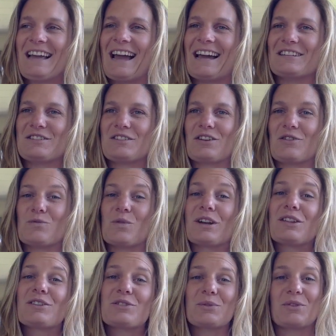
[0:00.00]
And so, one of
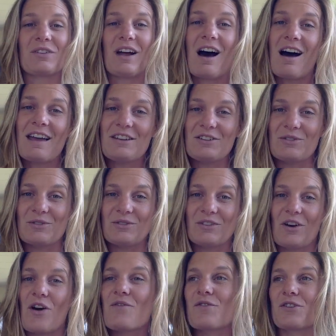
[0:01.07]
the tools that I use
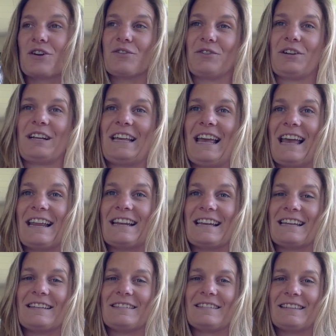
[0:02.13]
over and over and again
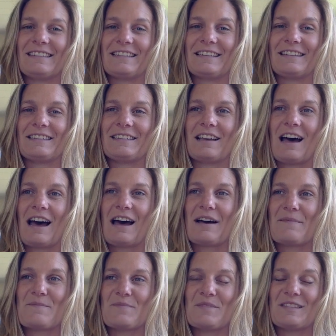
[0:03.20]
is this
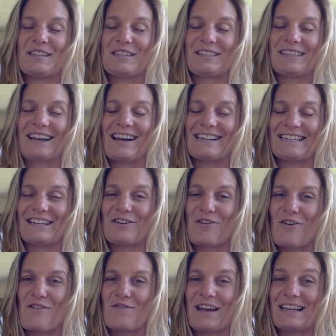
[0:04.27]
um, this idea
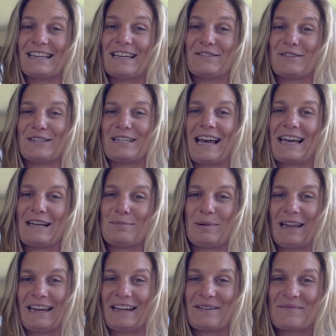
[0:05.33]
of a give and take
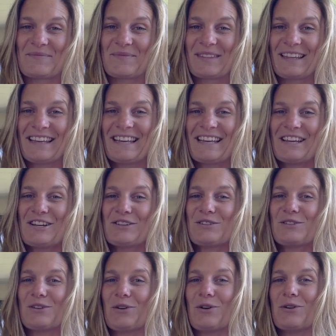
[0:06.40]
planner.
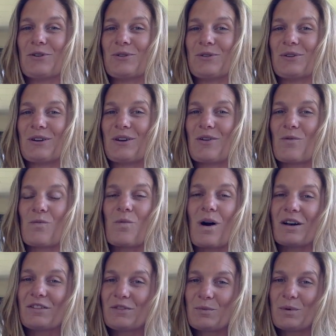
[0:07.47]
So,
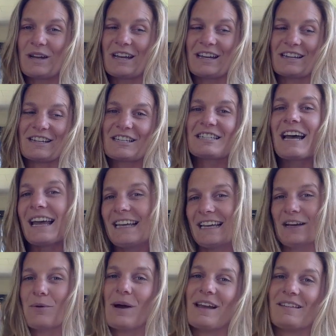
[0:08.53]
whilst we're taking
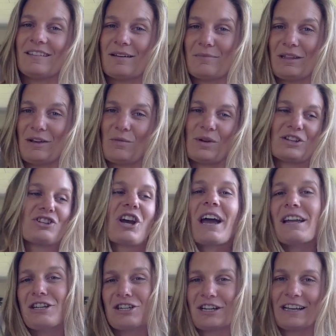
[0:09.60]
away something, we're
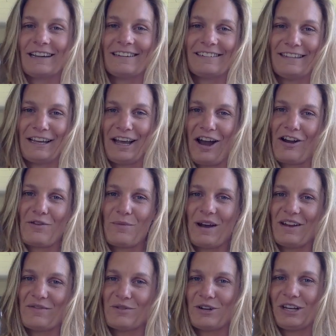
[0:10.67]
changing the current way
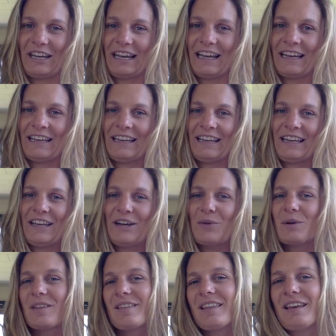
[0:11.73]
of working.
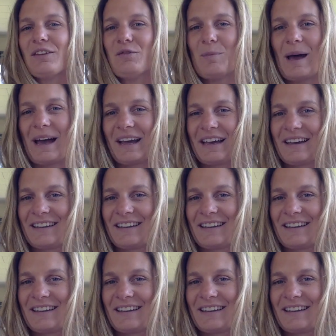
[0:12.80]
What's the give back?